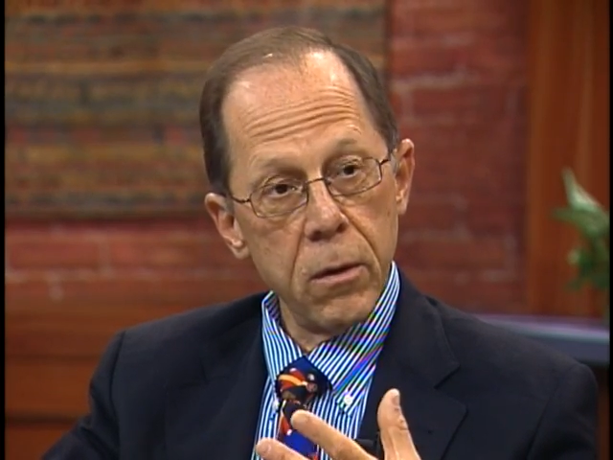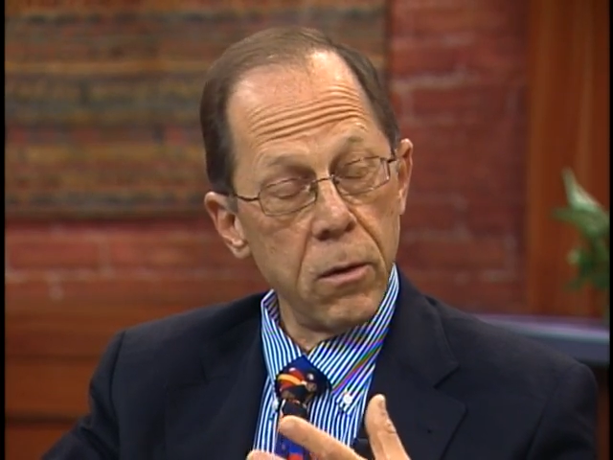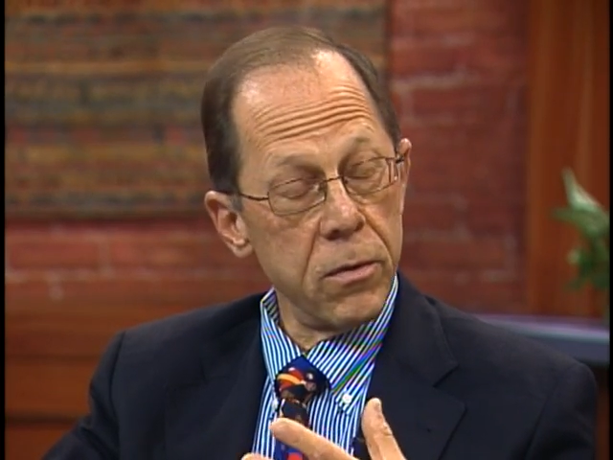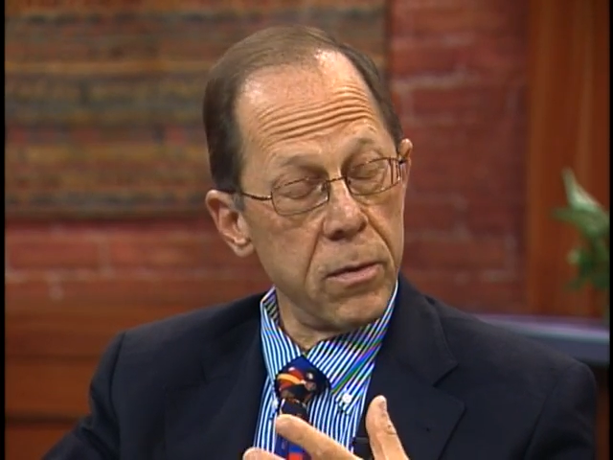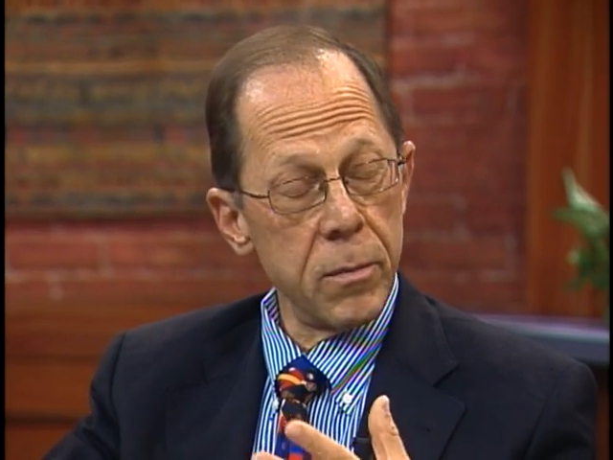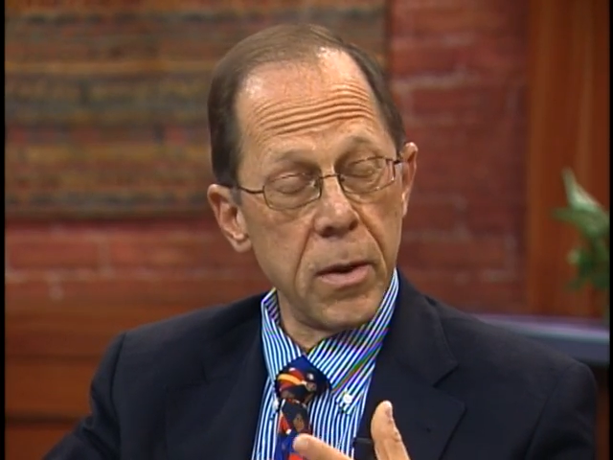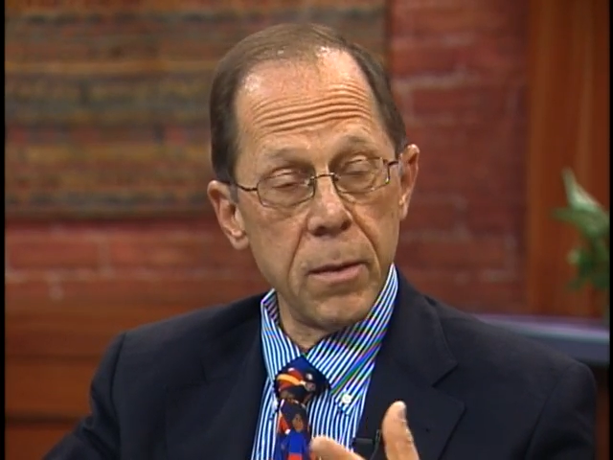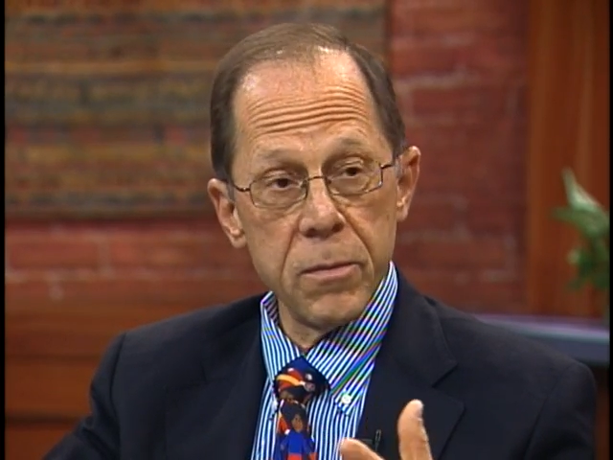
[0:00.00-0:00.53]
or
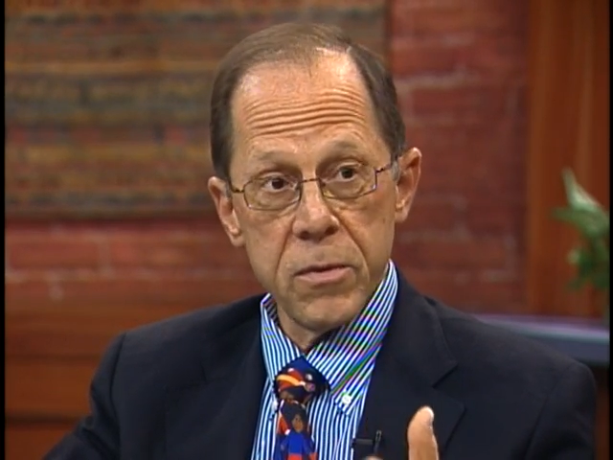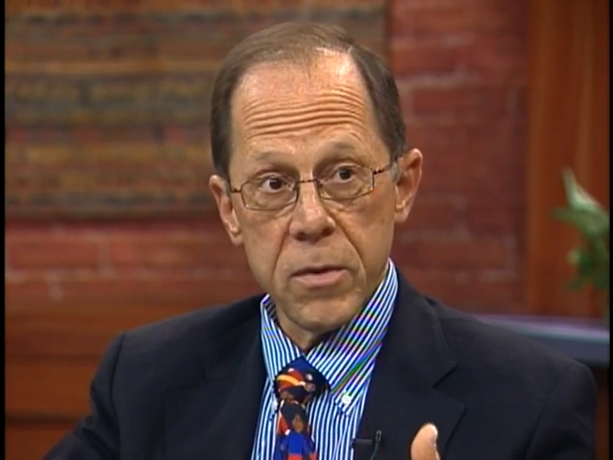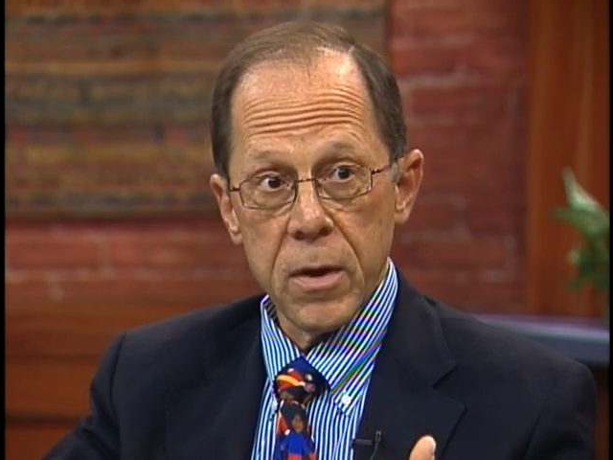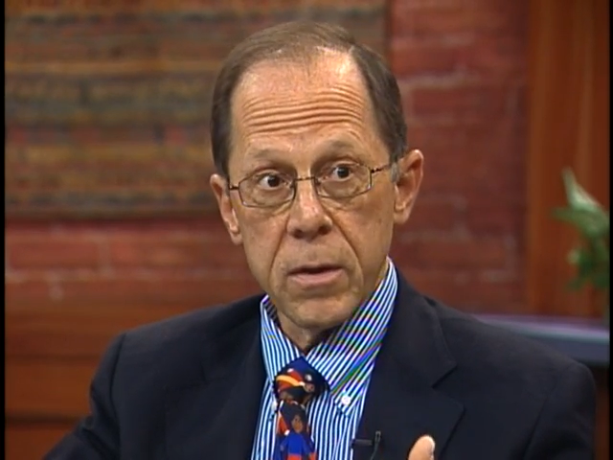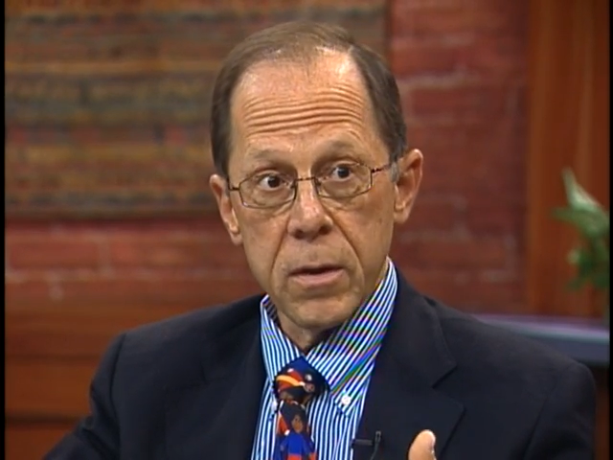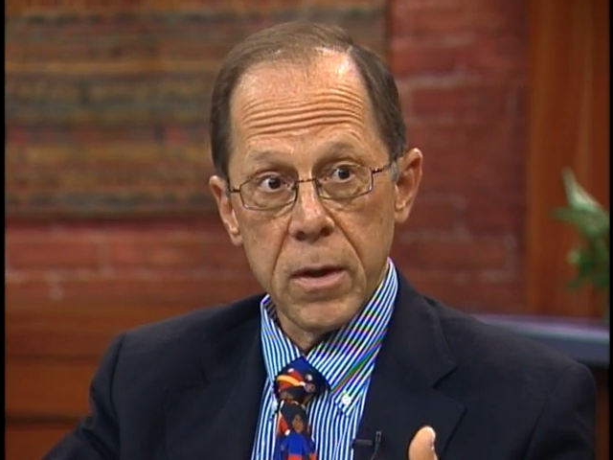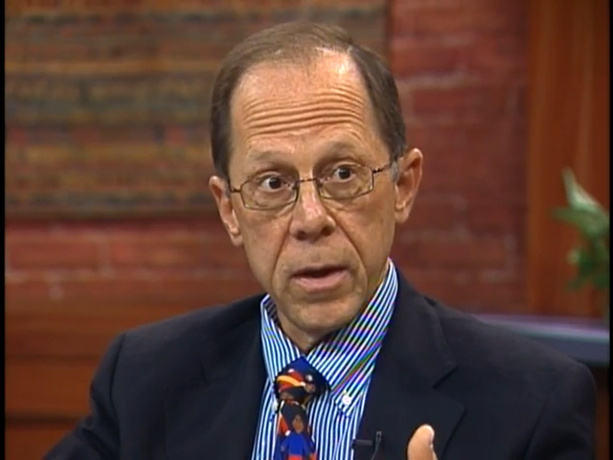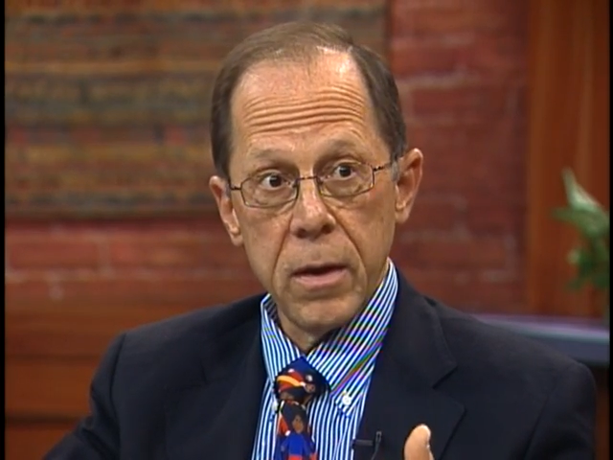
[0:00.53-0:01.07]
sometimes
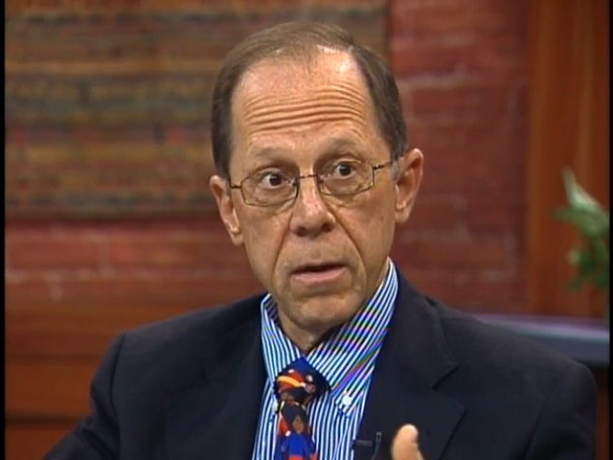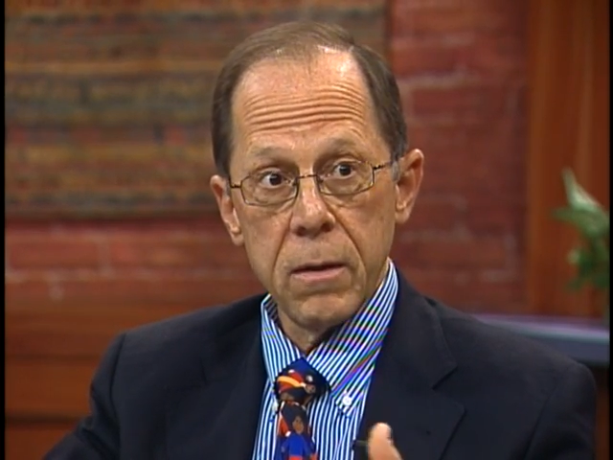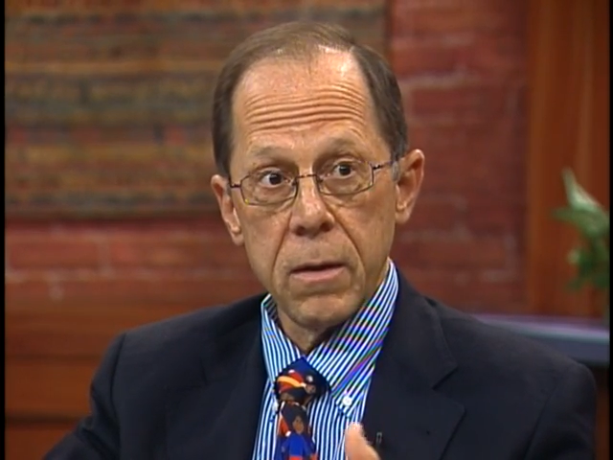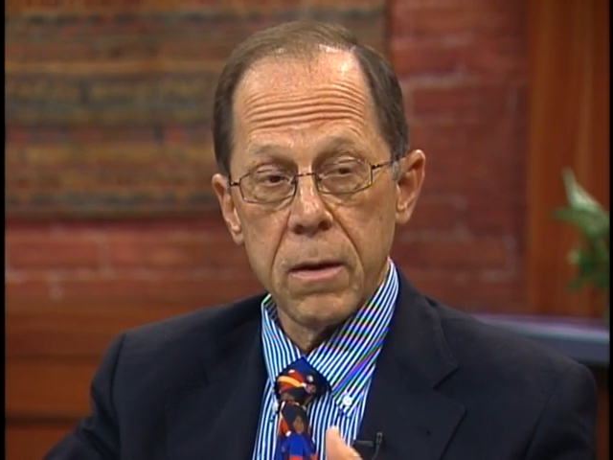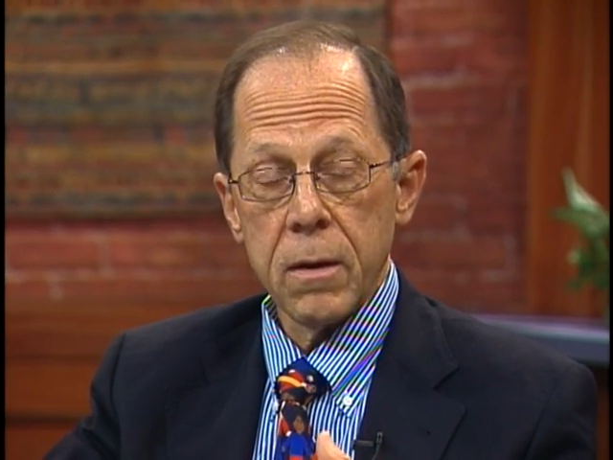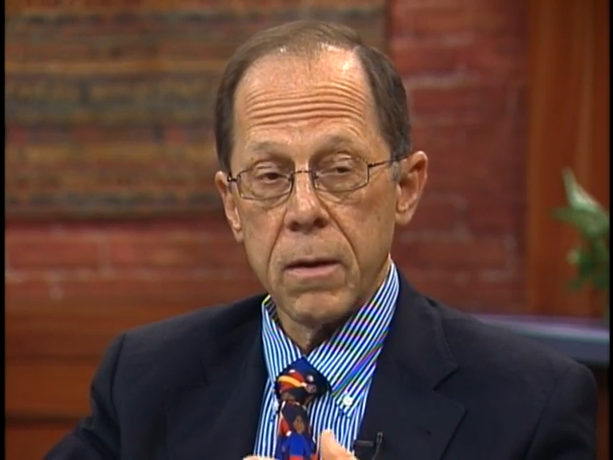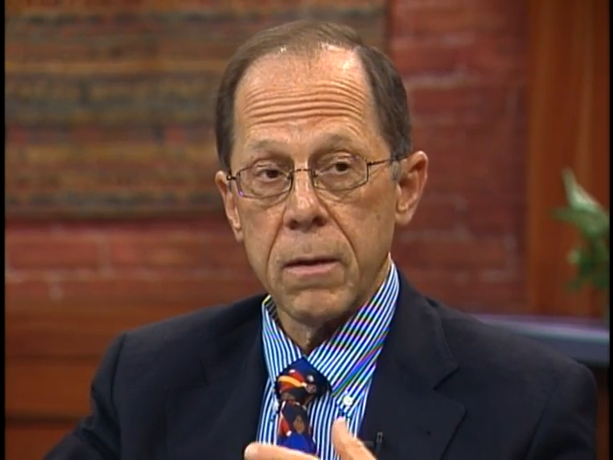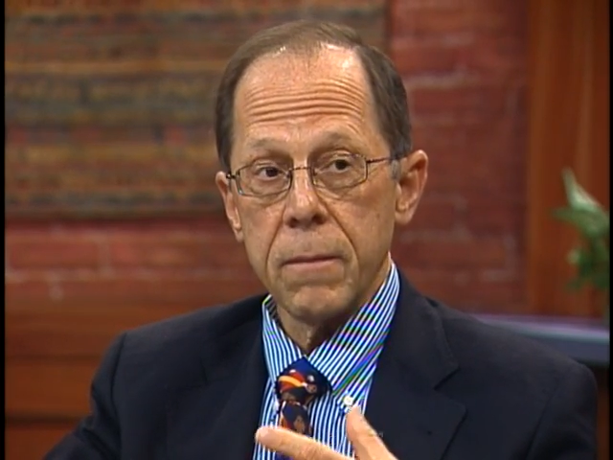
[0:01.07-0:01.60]
suddenly,
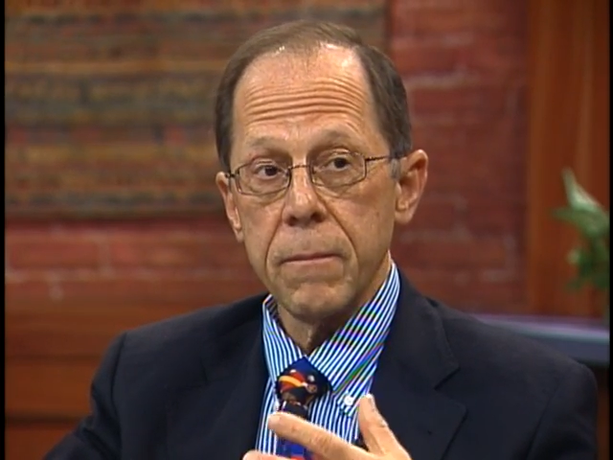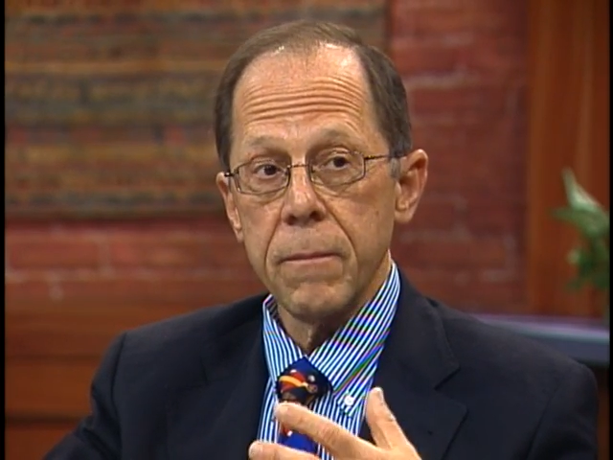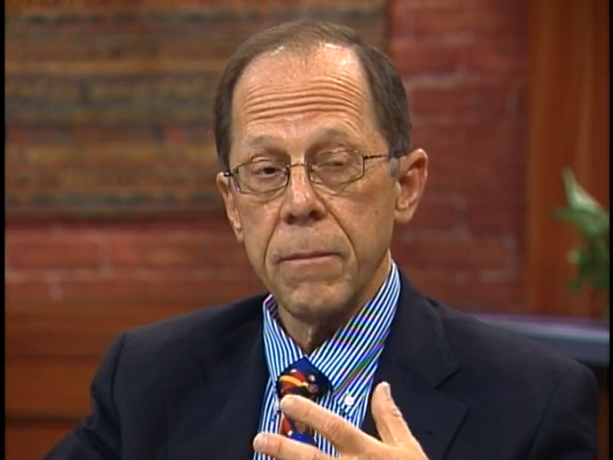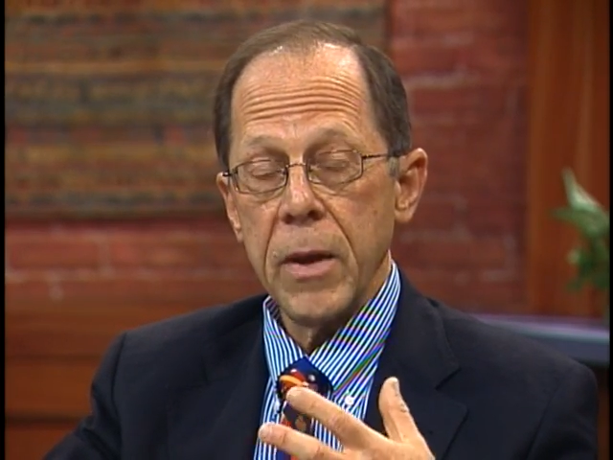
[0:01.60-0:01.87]
uh,